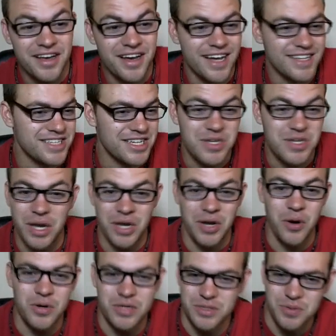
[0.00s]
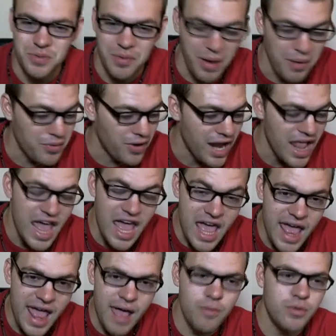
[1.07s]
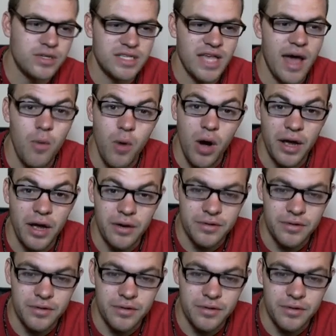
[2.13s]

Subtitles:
just so I could always remember it. It was that wild.